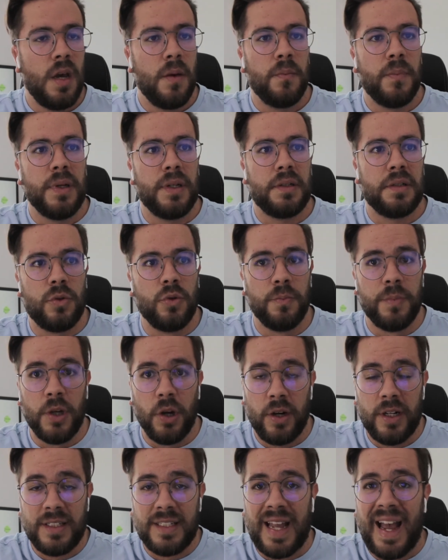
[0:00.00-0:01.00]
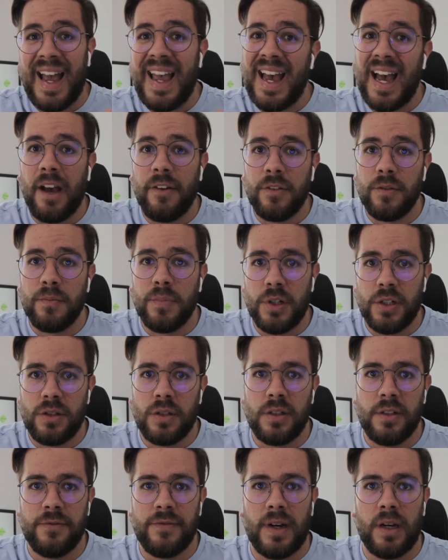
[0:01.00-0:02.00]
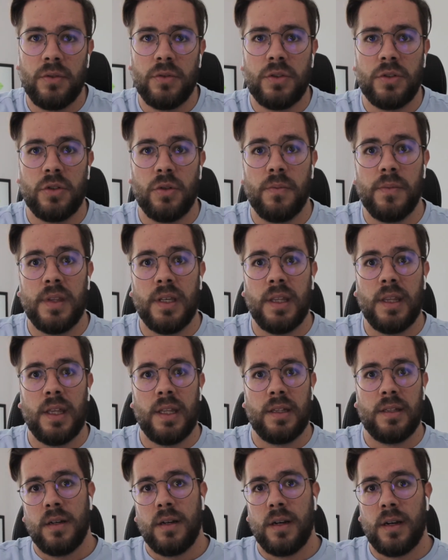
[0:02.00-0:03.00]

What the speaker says: But to be honest, I haven't personally found something that